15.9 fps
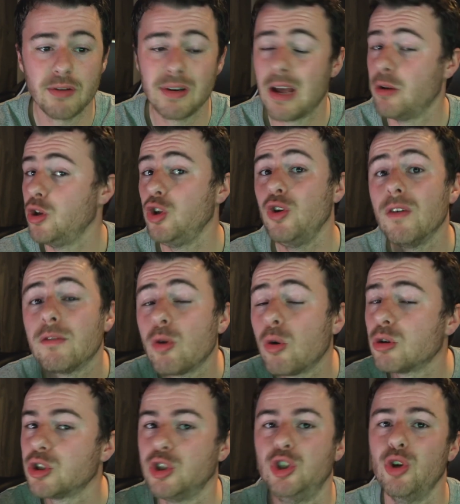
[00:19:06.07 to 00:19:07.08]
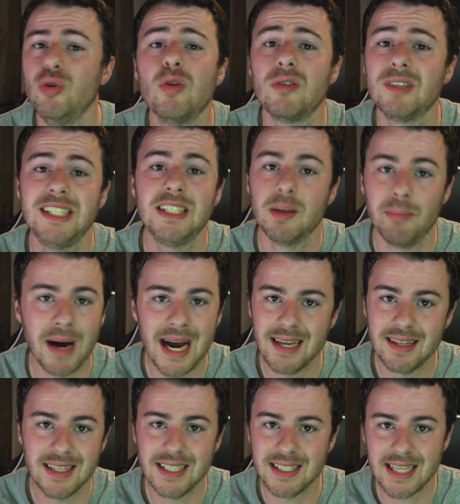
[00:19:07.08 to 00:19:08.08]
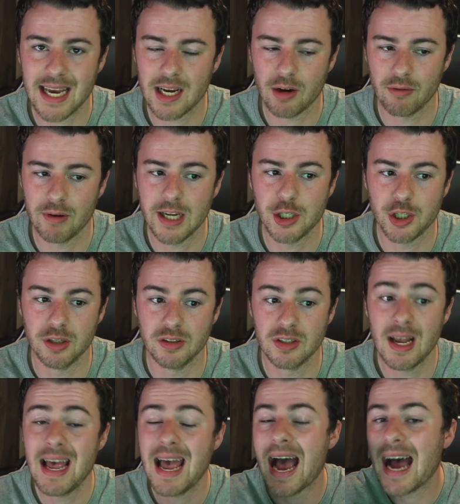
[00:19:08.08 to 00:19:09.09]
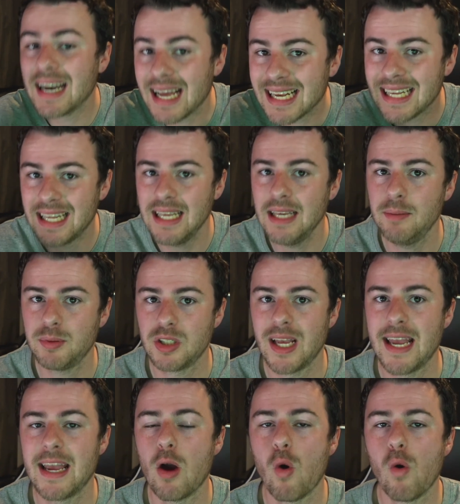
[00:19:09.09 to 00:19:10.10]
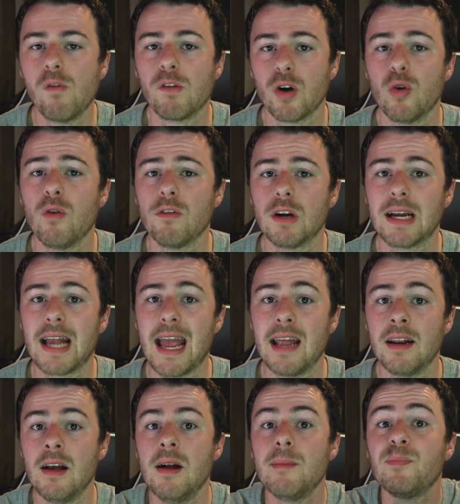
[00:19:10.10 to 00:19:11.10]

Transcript: Now you of course do not need to buy these decorations, and I keep saying it over and over again,